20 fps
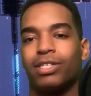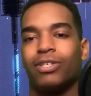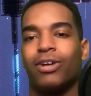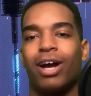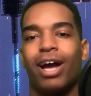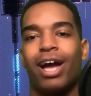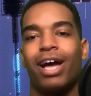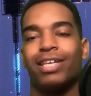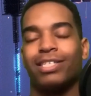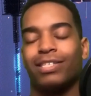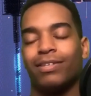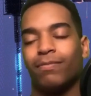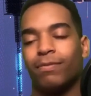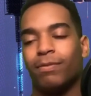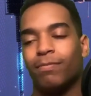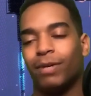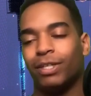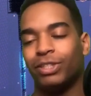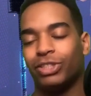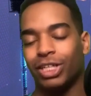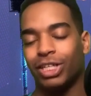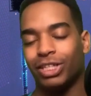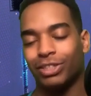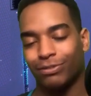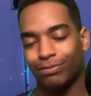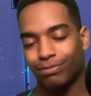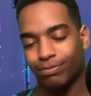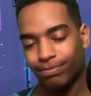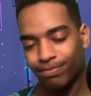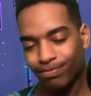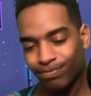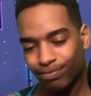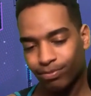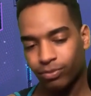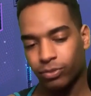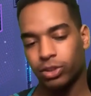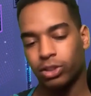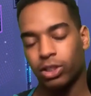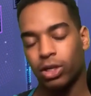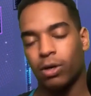Sorry, I had something in my chest.
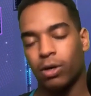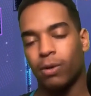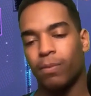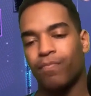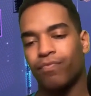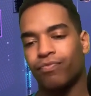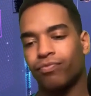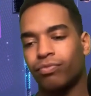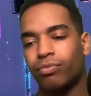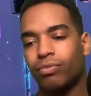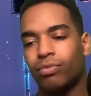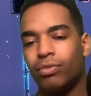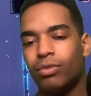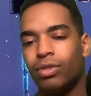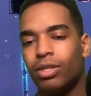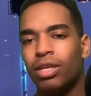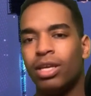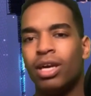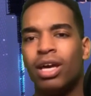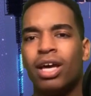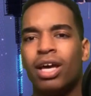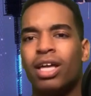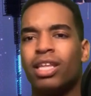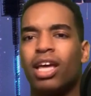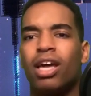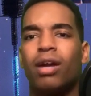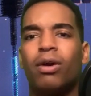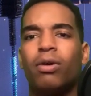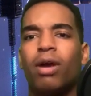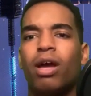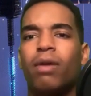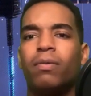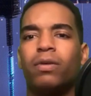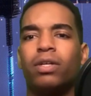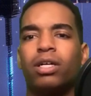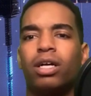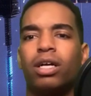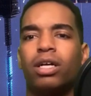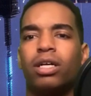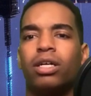So they are able
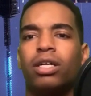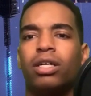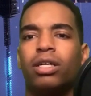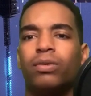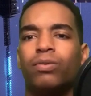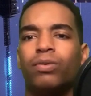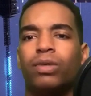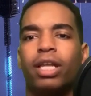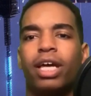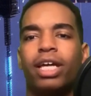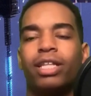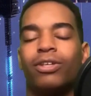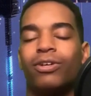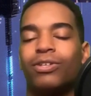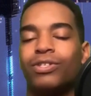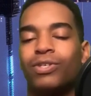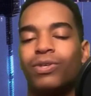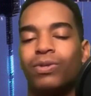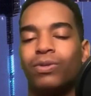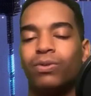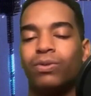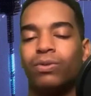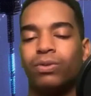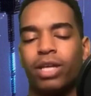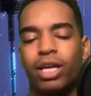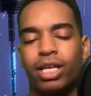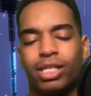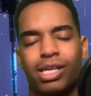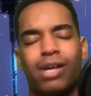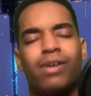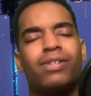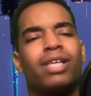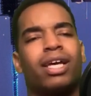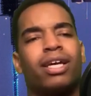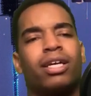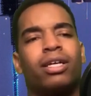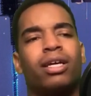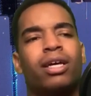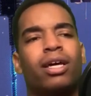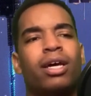to relate those two things, and I was
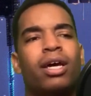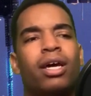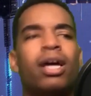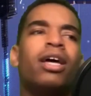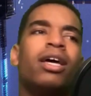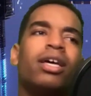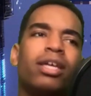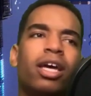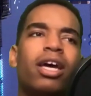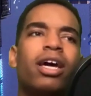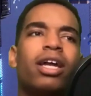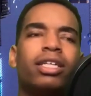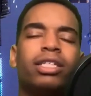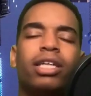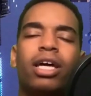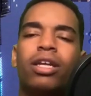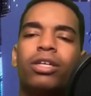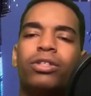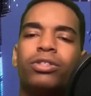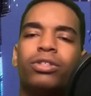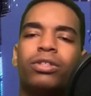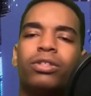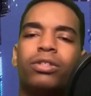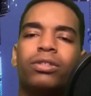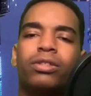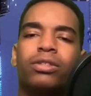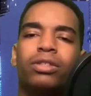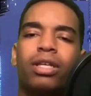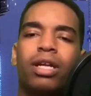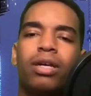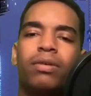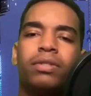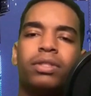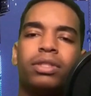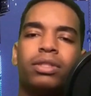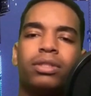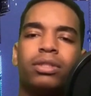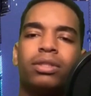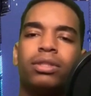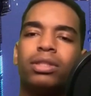like, yeah, that's kind of true. So that
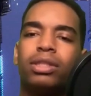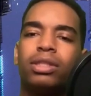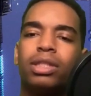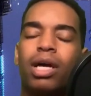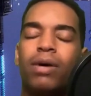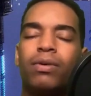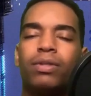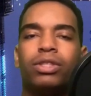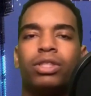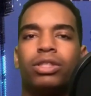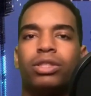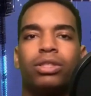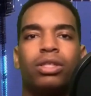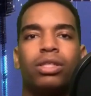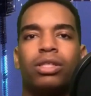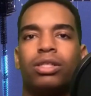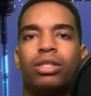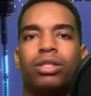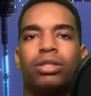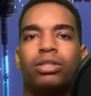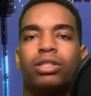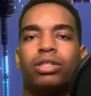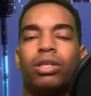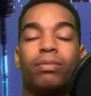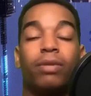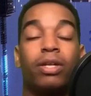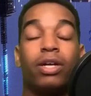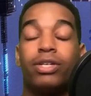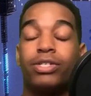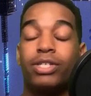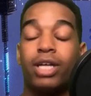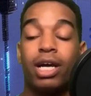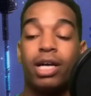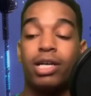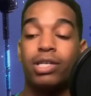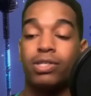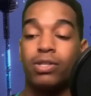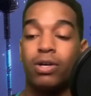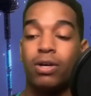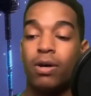was just something else that
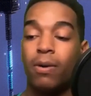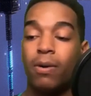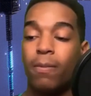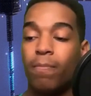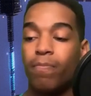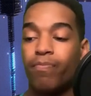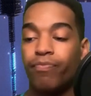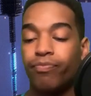I saw.